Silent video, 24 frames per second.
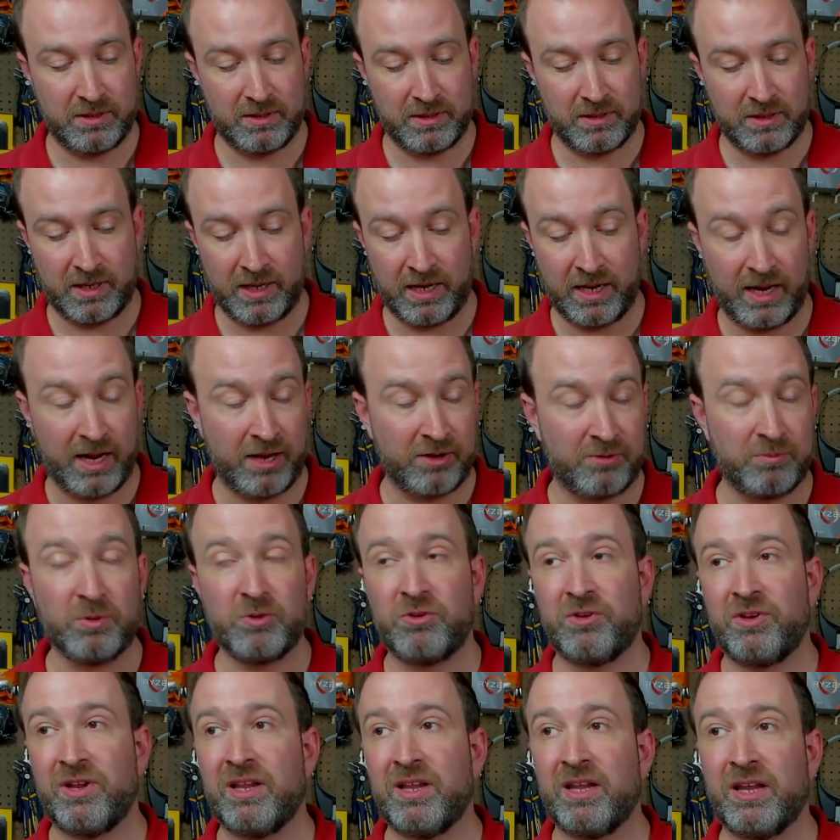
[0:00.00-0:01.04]
As much
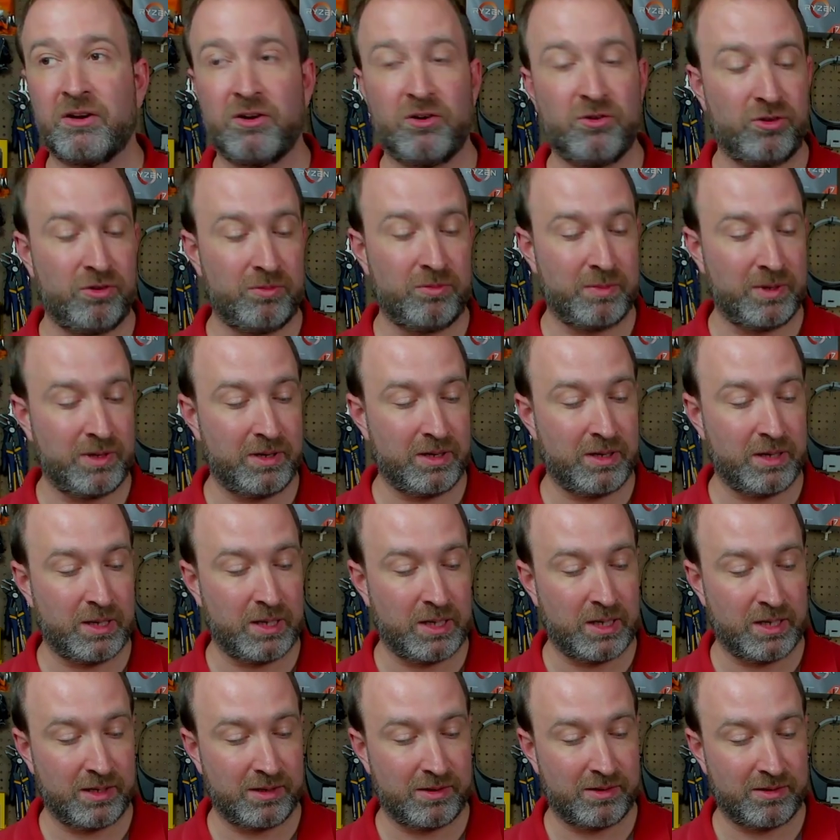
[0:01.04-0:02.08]
as I like RGB,
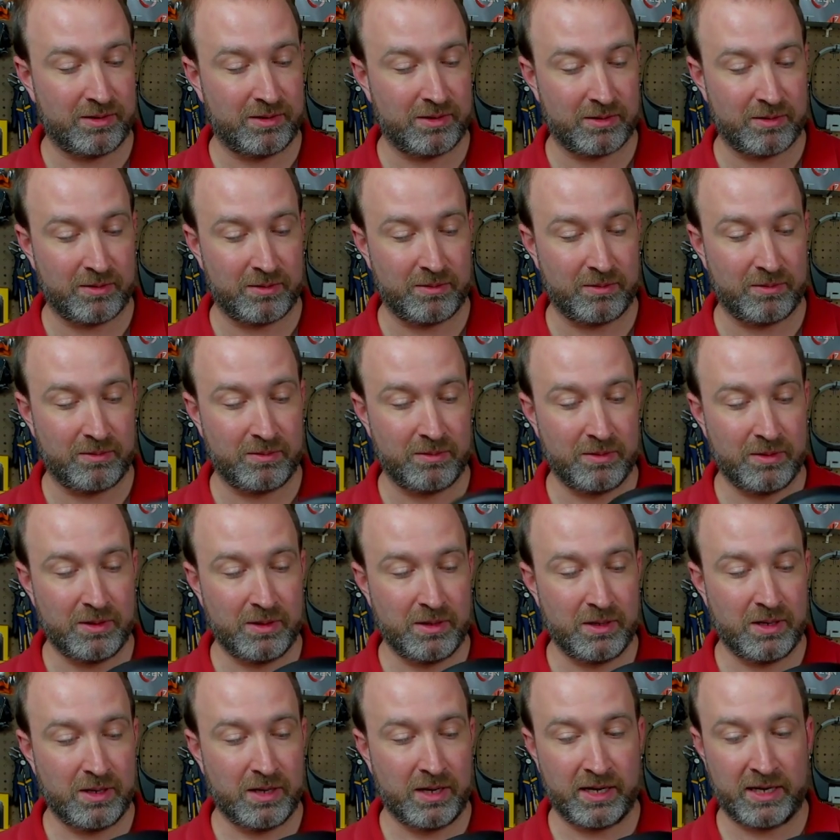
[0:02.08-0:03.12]
it's
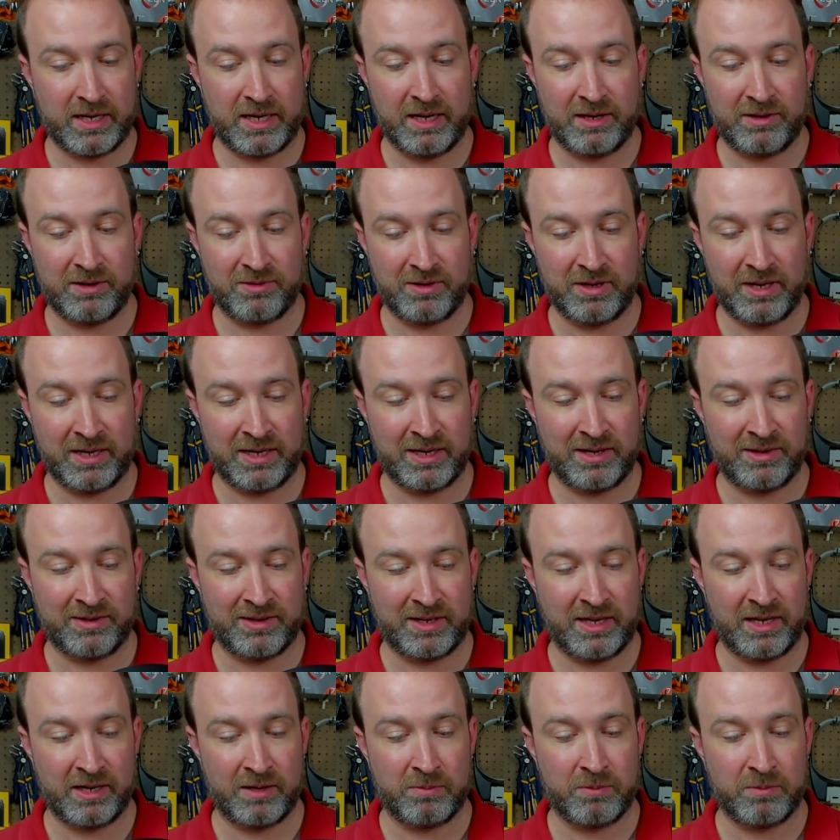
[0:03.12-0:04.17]
I guess I
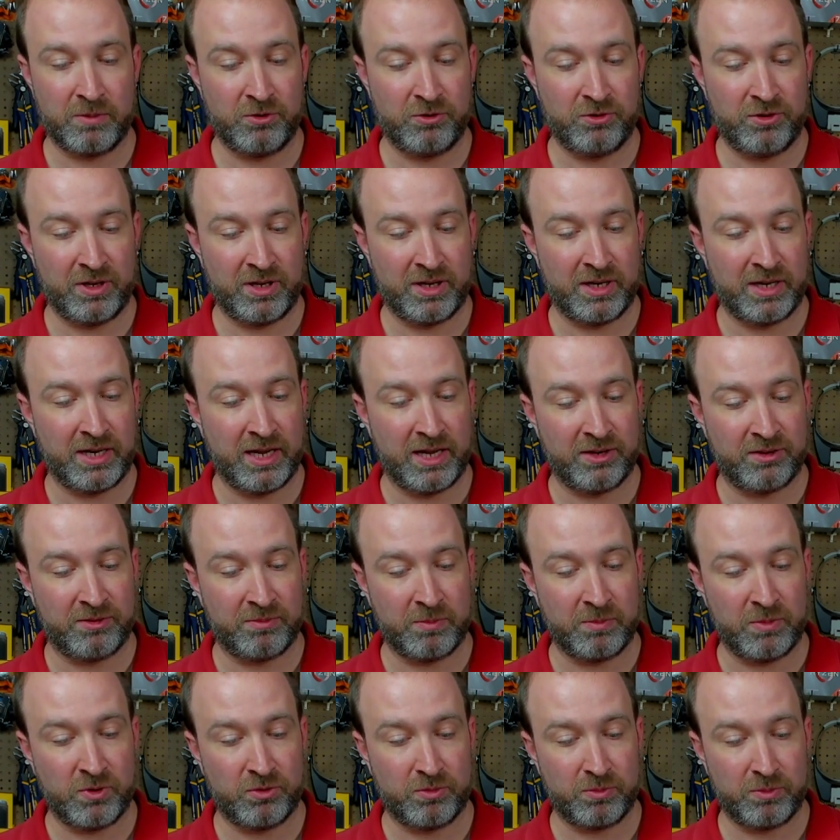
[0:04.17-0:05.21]
can't appreciate it as
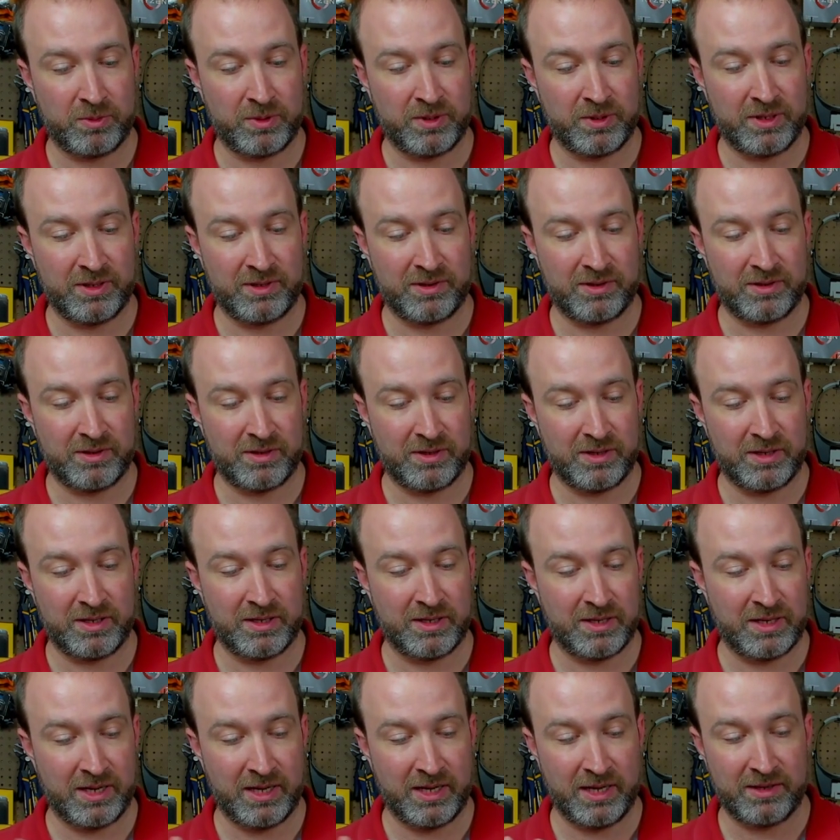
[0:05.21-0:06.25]
much when it's in
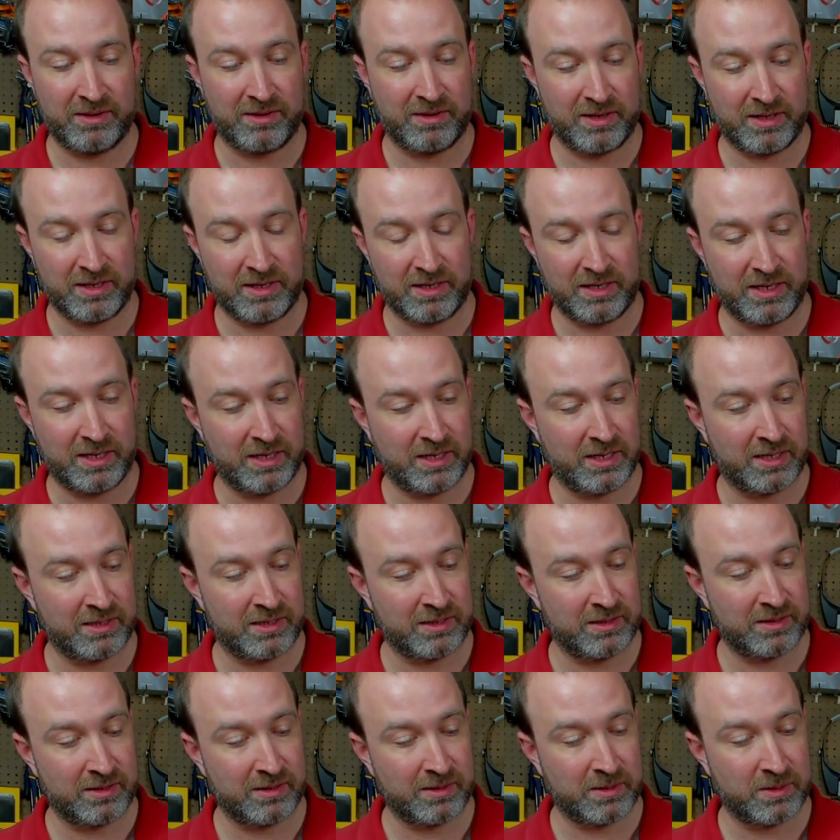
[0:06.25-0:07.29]
the headset,
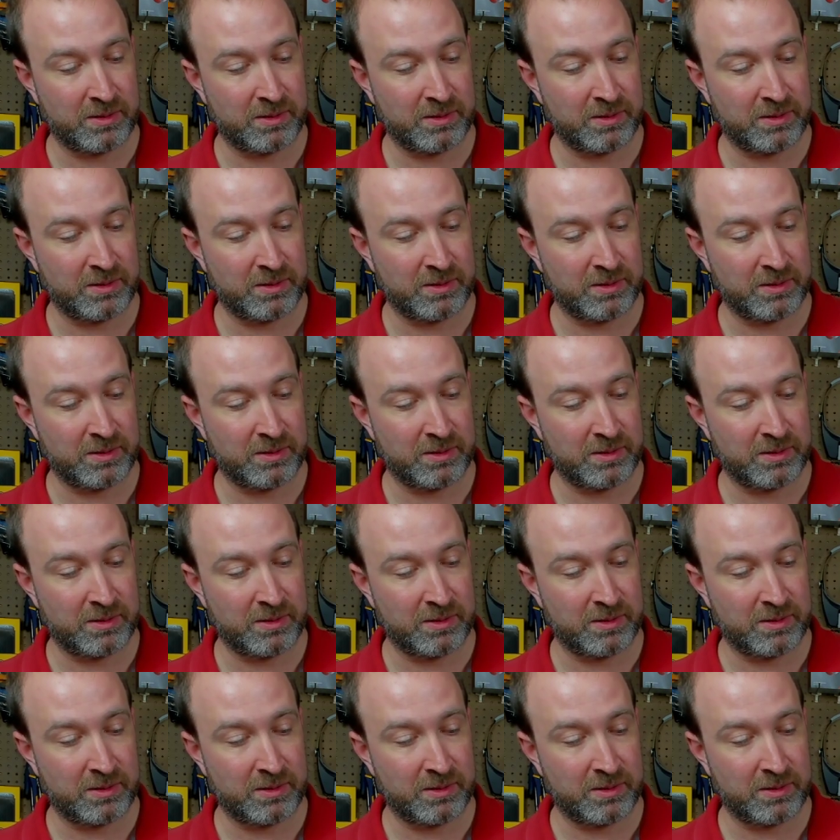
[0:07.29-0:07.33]
and